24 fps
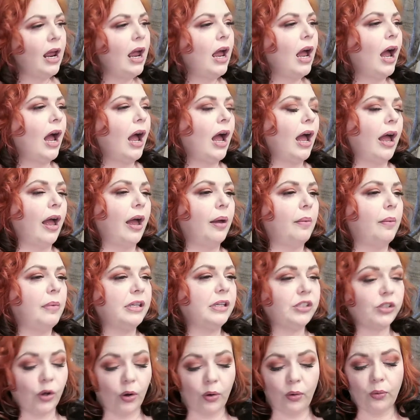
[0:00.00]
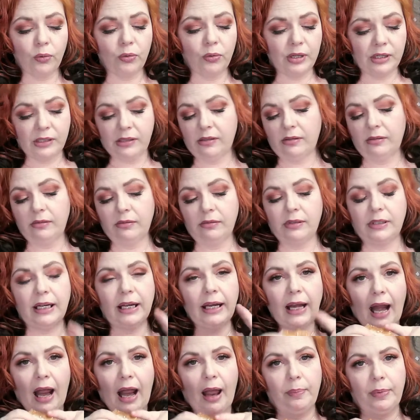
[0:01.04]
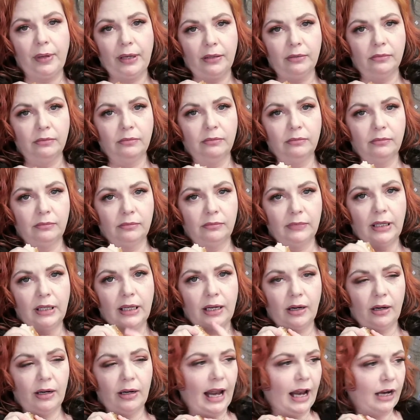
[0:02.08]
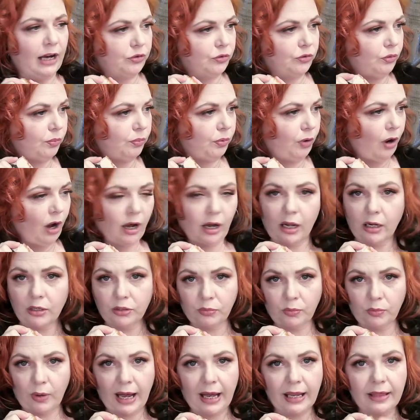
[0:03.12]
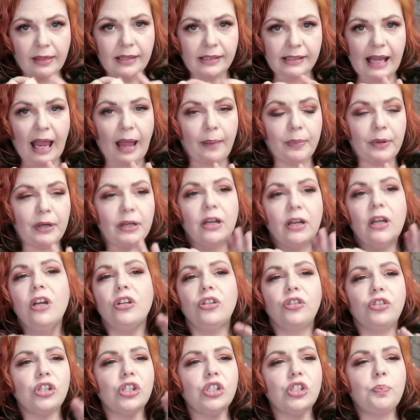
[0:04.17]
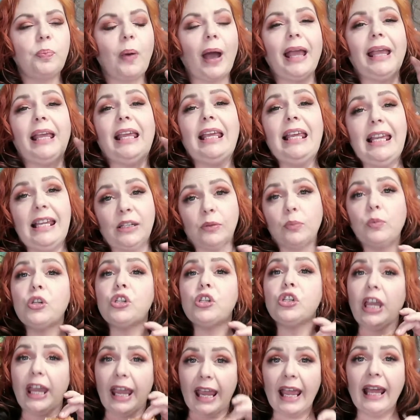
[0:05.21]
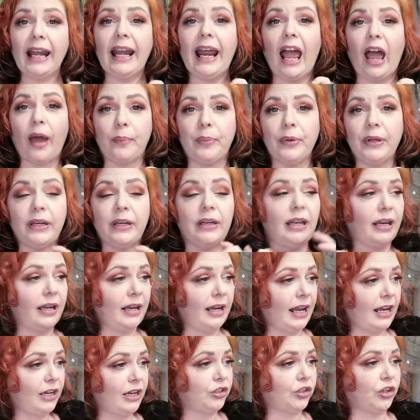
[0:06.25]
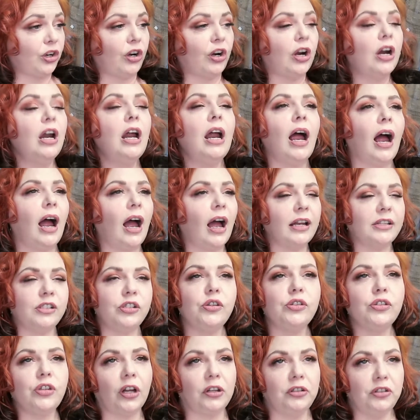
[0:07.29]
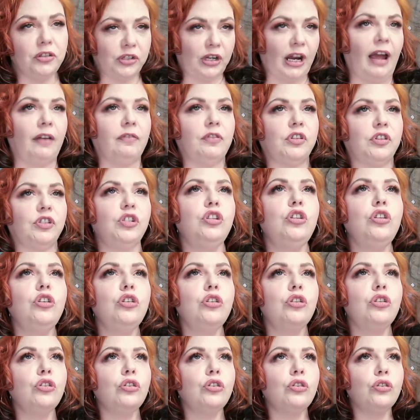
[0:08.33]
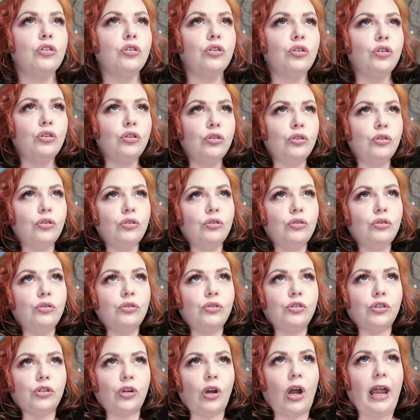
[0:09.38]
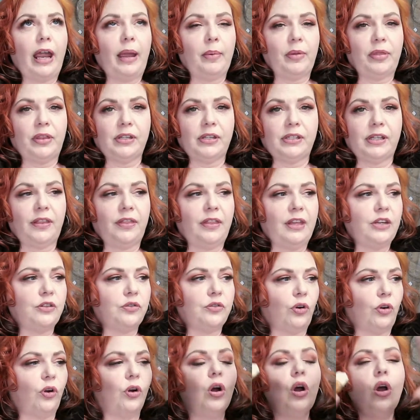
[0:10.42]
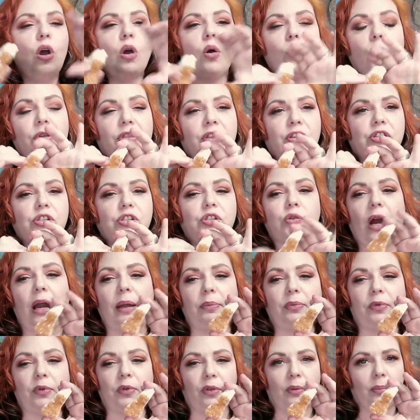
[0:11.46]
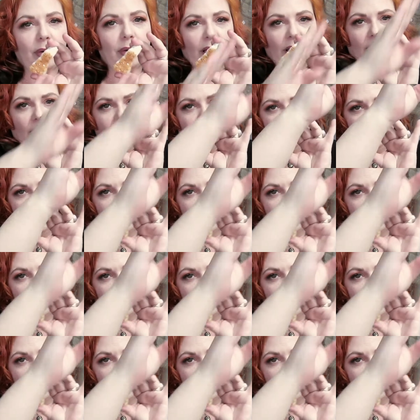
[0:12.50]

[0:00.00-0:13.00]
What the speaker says: And so this did happen in a natural product, right? This happened just by heat, which can happen in nature. Tucson used to have this huge amethyst cathedral with a stripe through the middle of it,